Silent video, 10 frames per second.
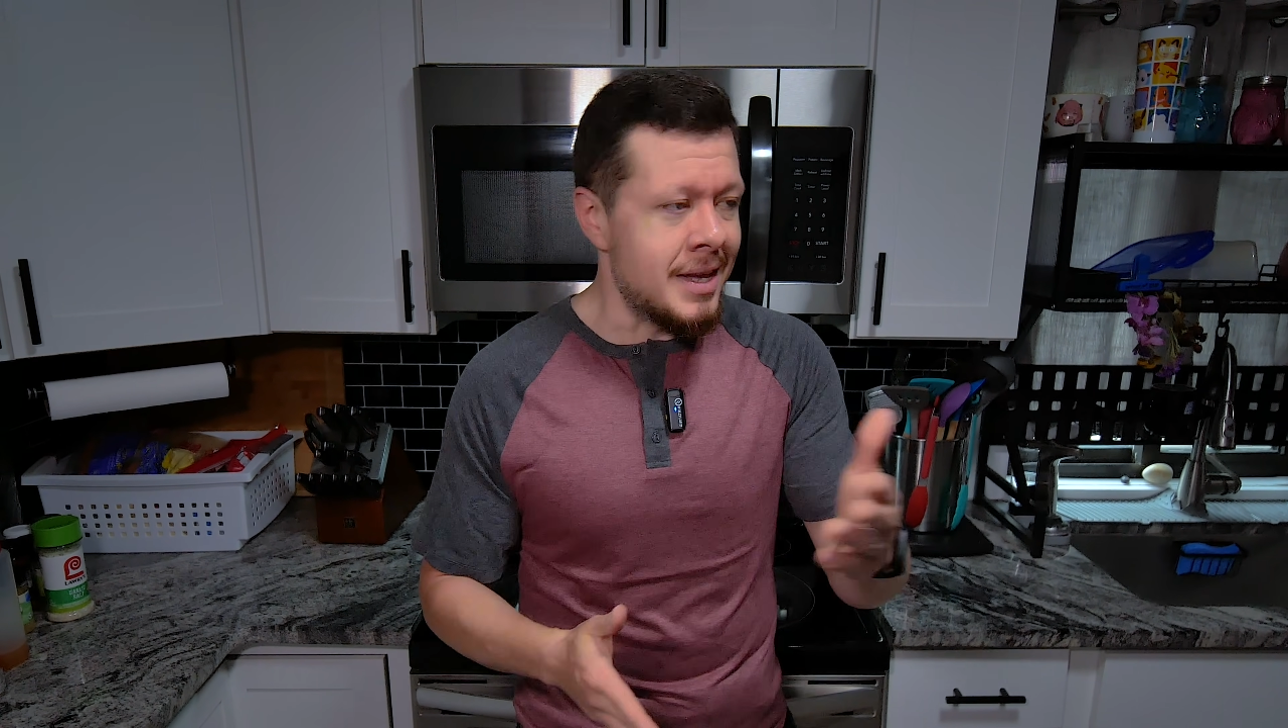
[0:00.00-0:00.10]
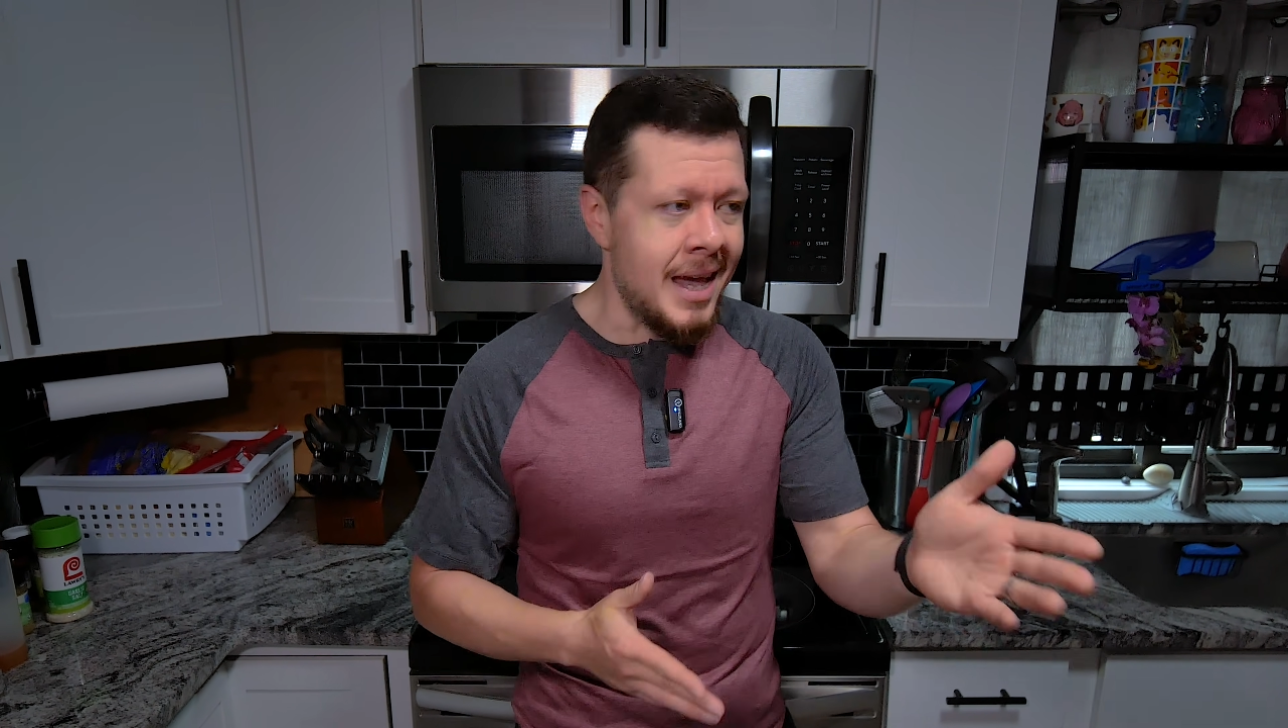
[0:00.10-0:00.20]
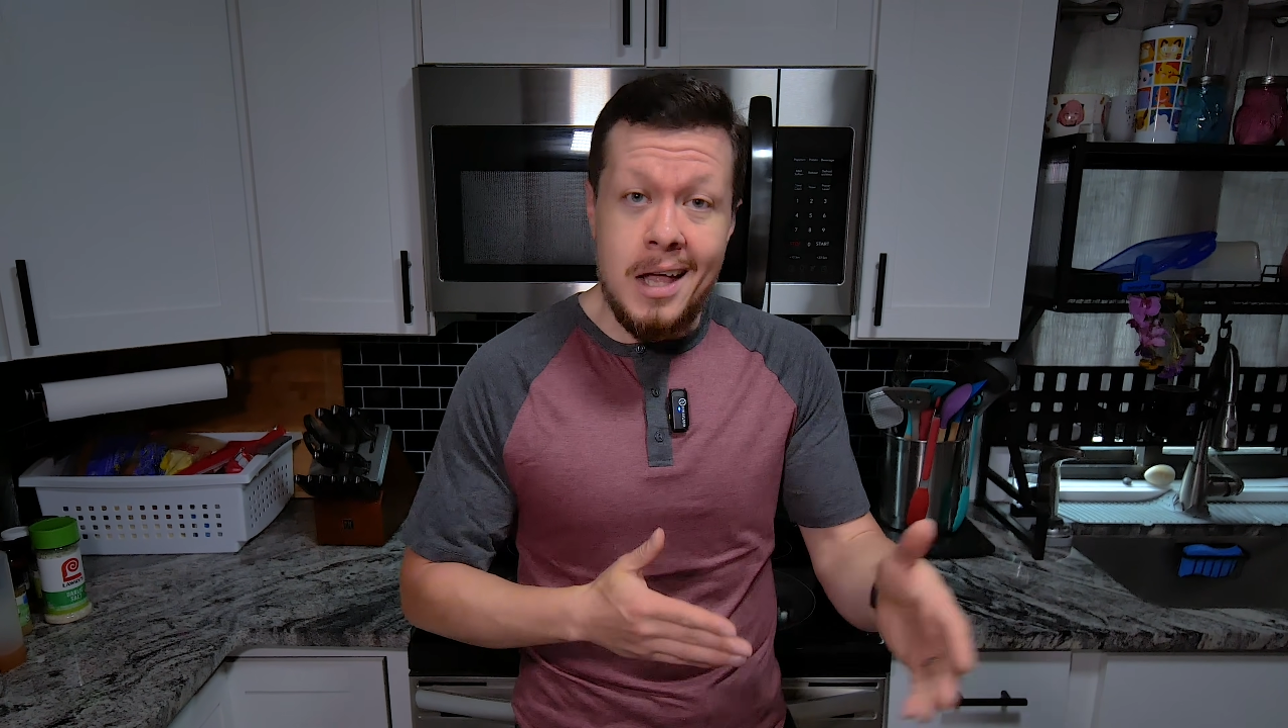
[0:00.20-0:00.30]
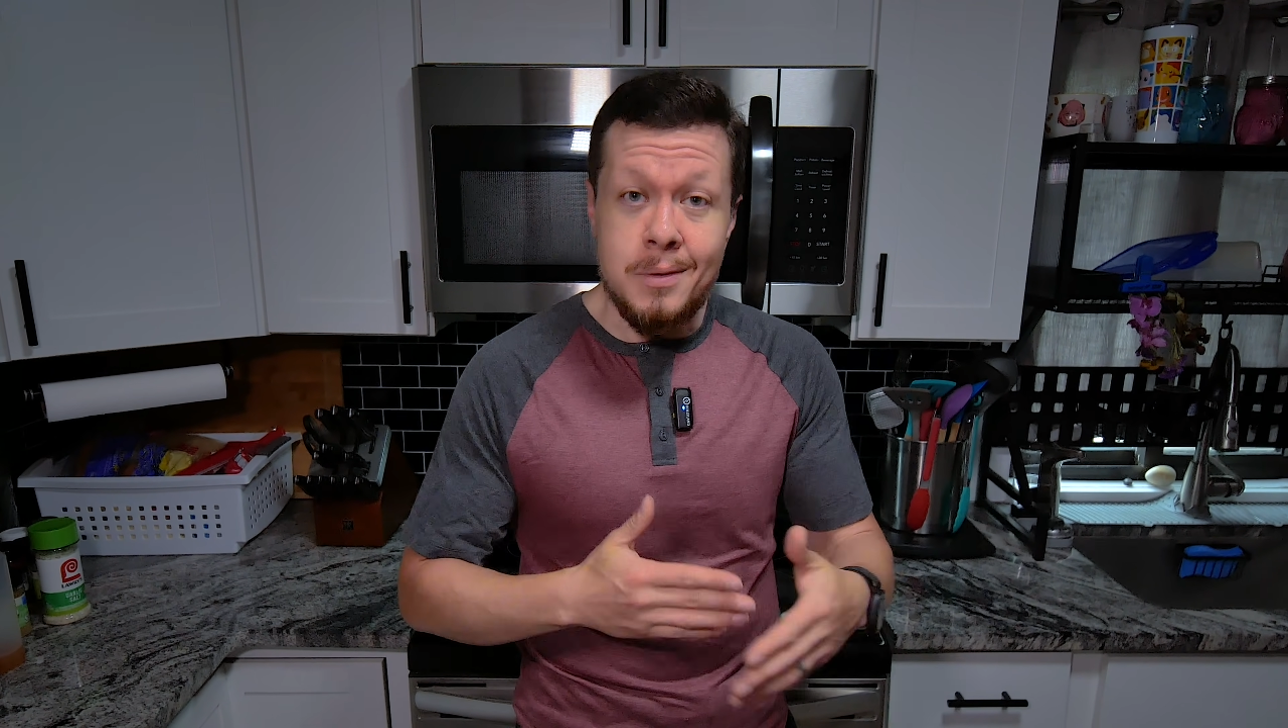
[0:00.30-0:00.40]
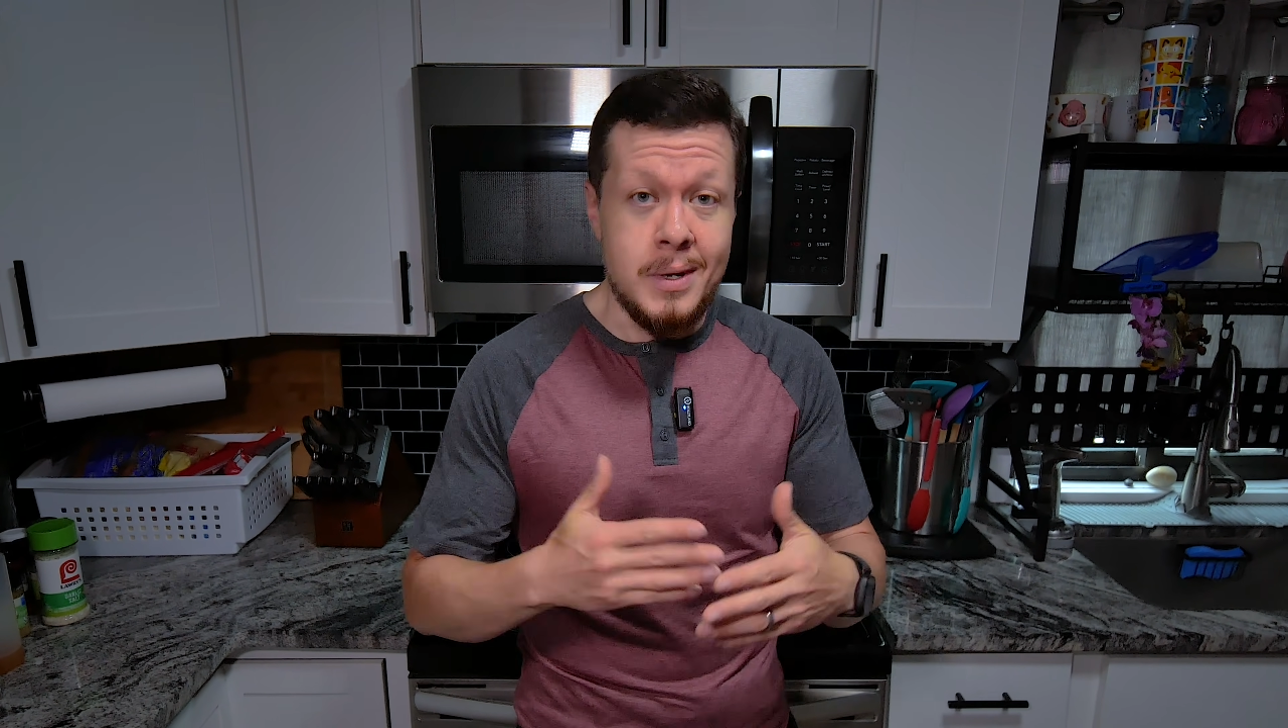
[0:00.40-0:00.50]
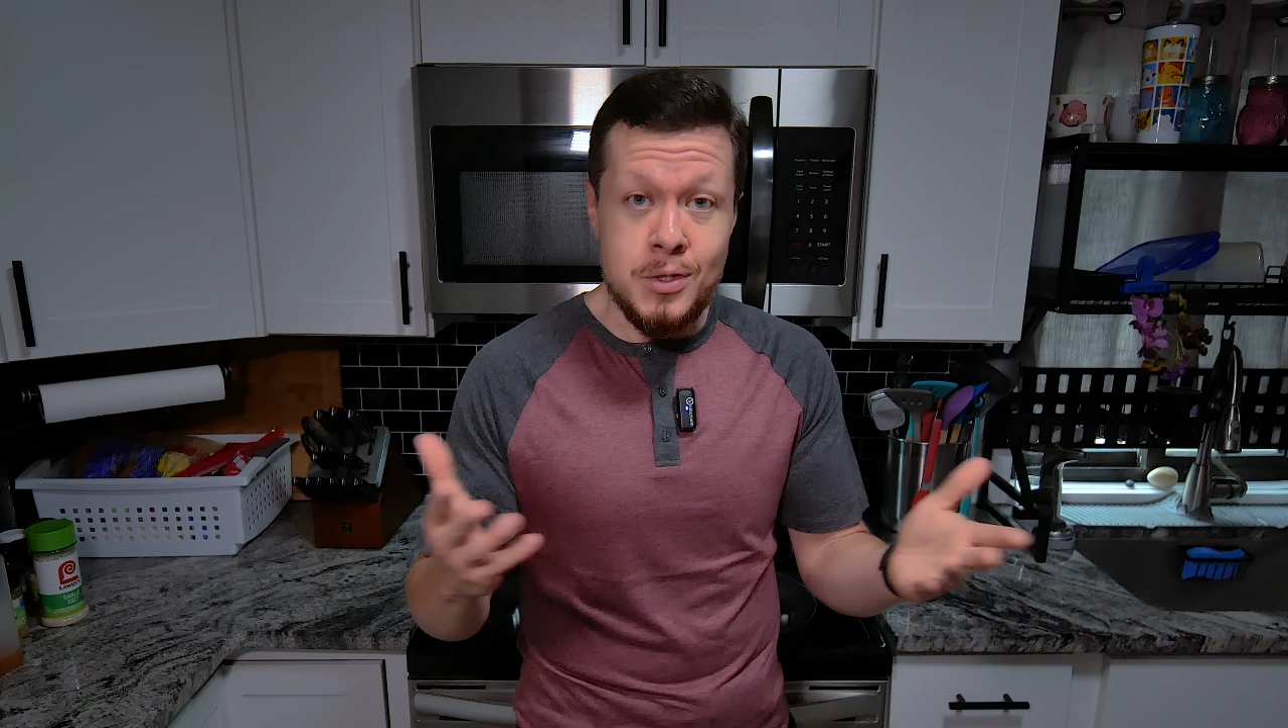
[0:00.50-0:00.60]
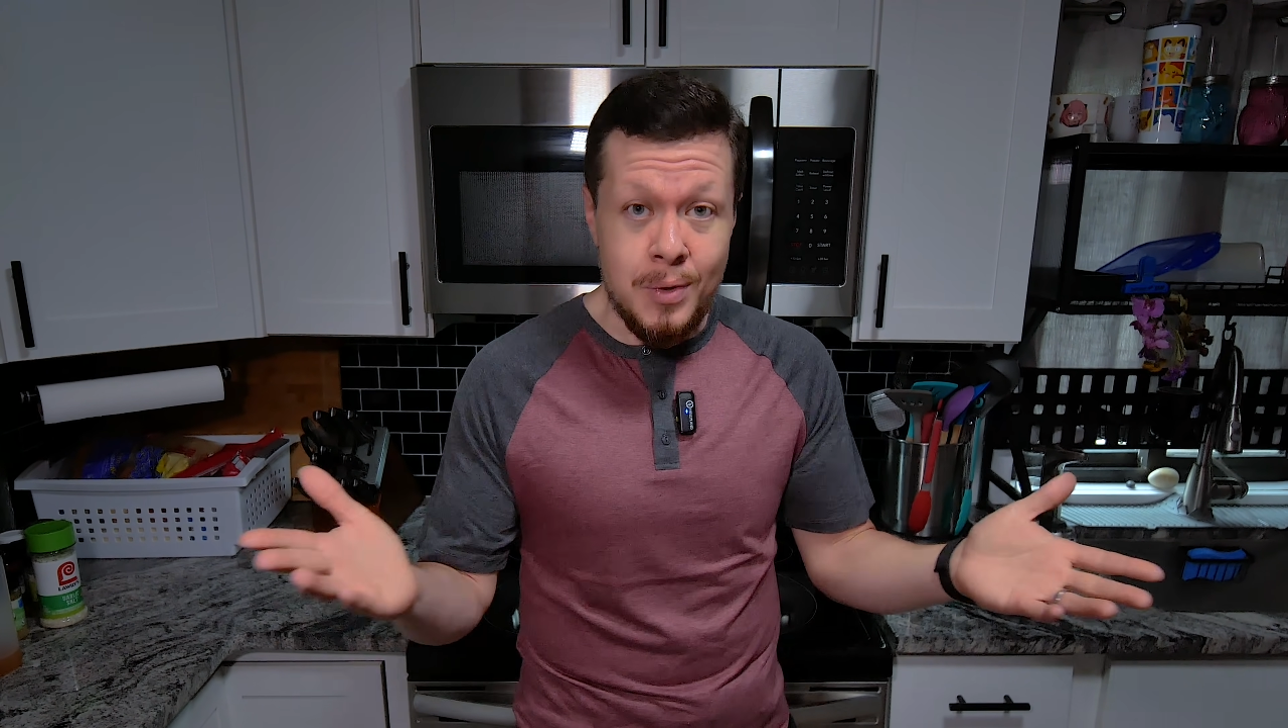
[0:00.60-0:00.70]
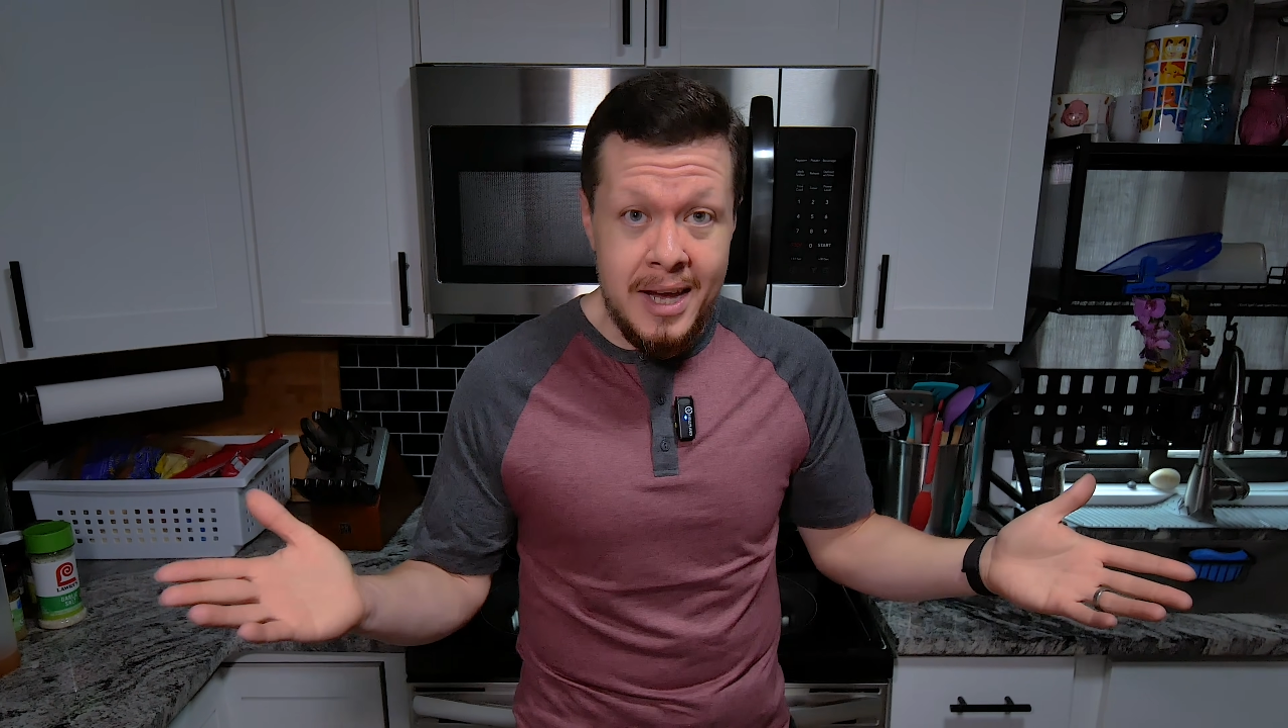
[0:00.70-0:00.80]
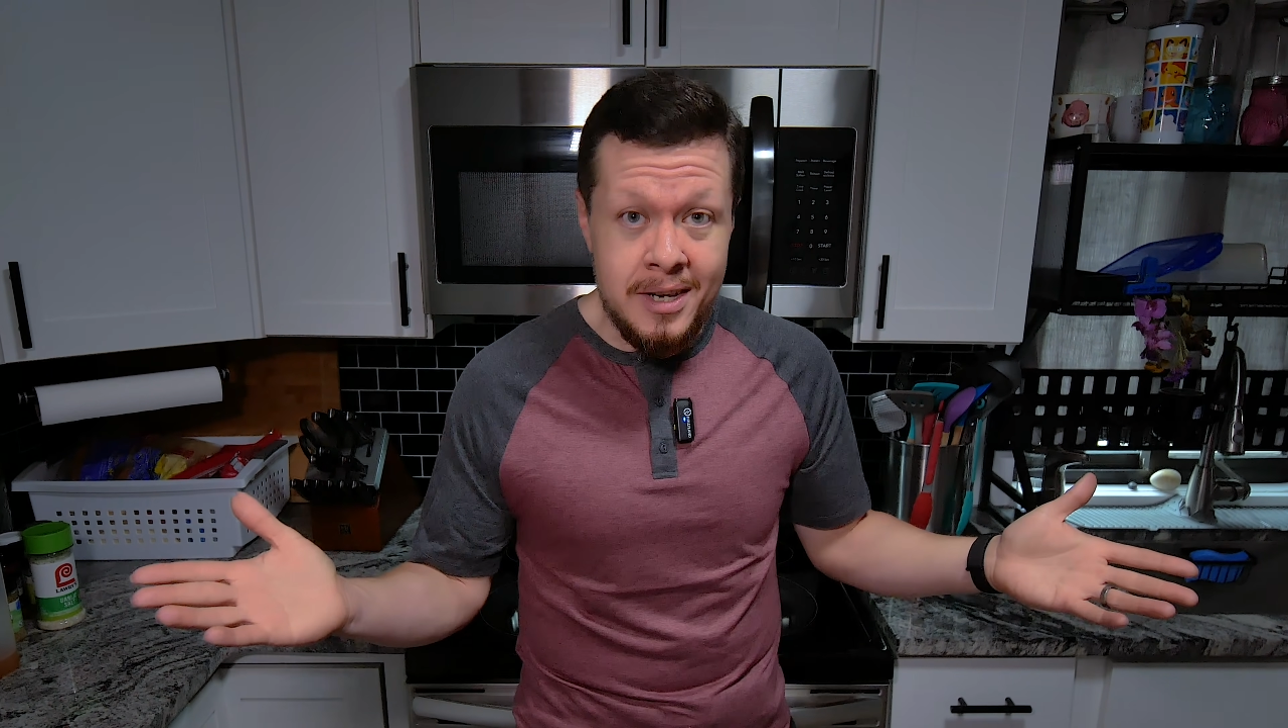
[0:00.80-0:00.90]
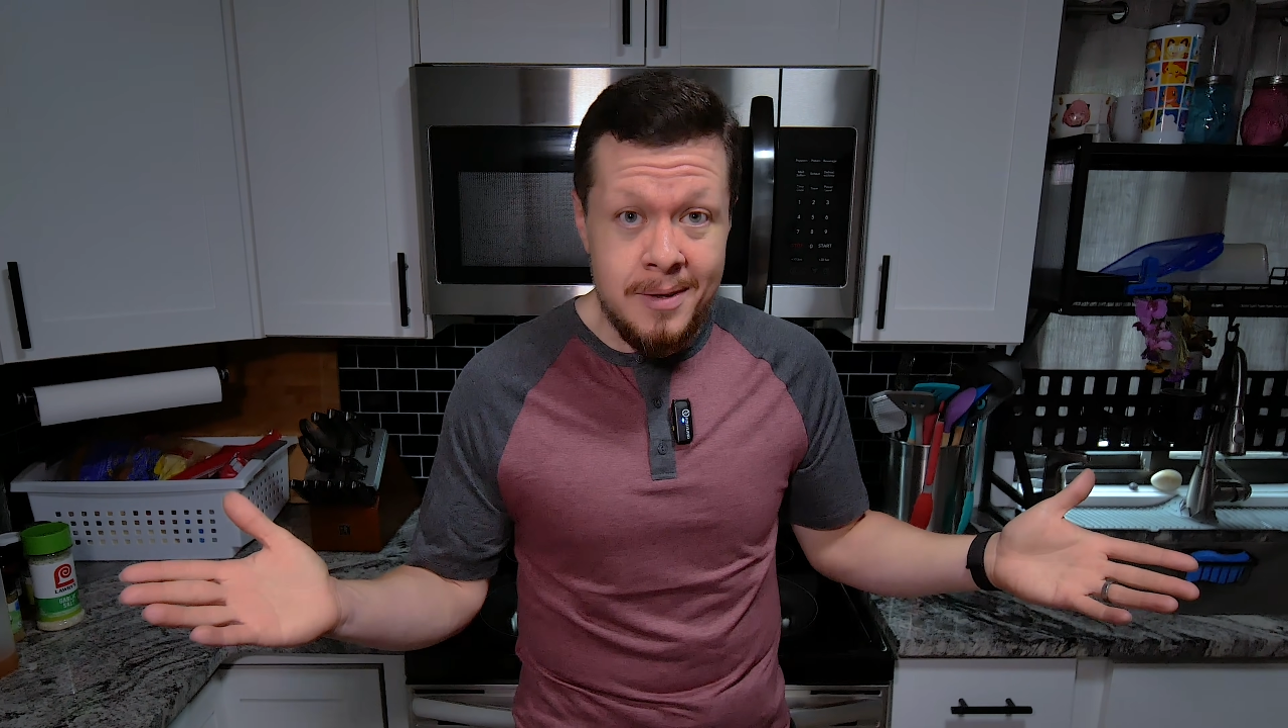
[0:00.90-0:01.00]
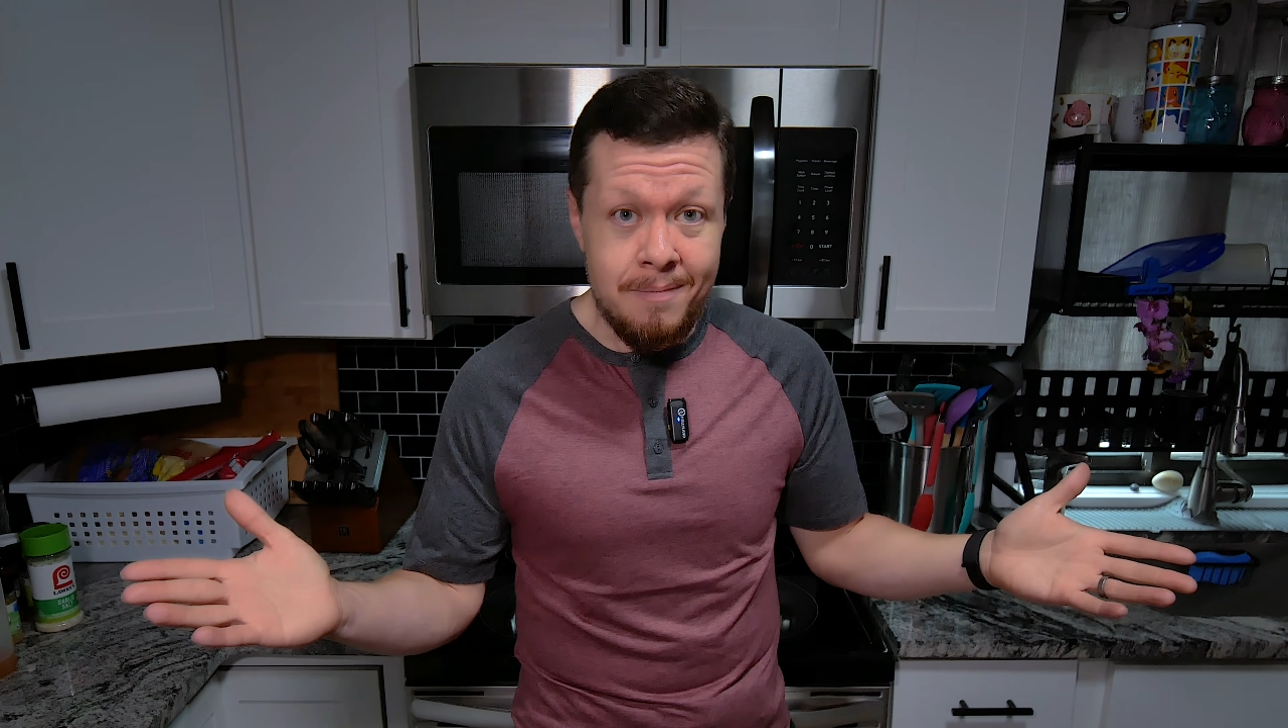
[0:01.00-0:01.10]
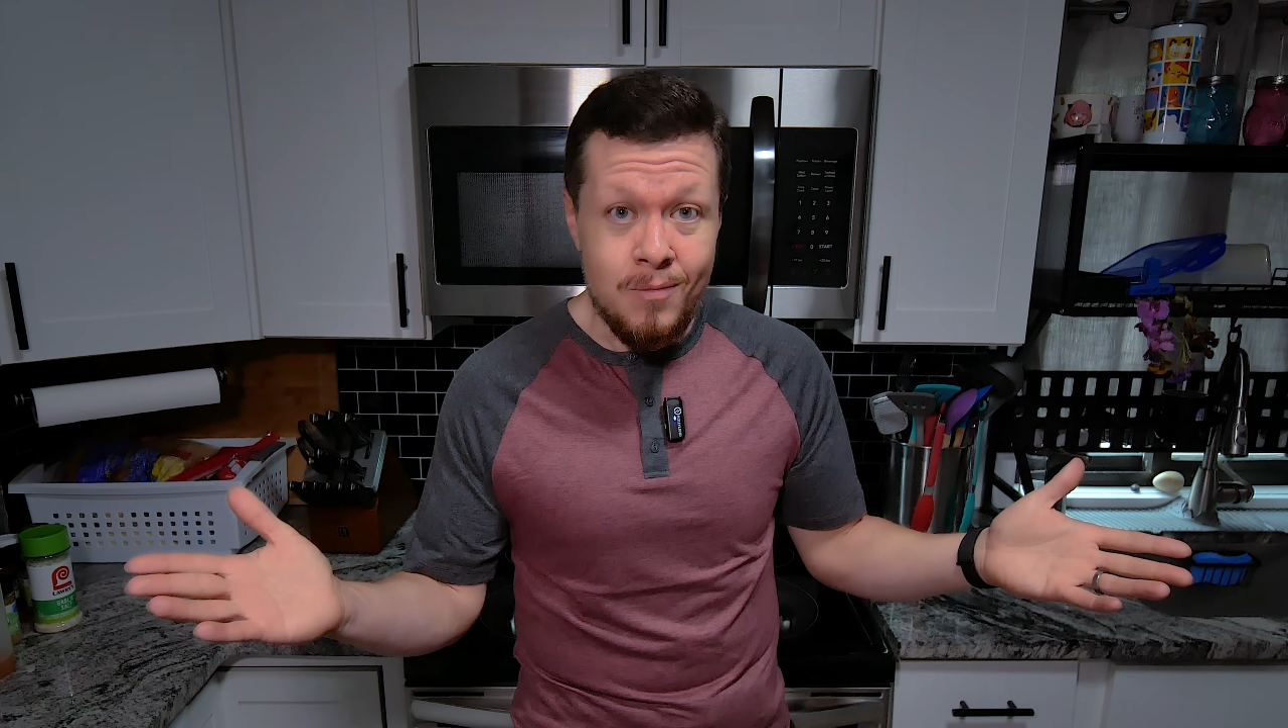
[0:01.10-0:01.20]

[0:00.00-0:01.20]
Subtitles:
calories, right?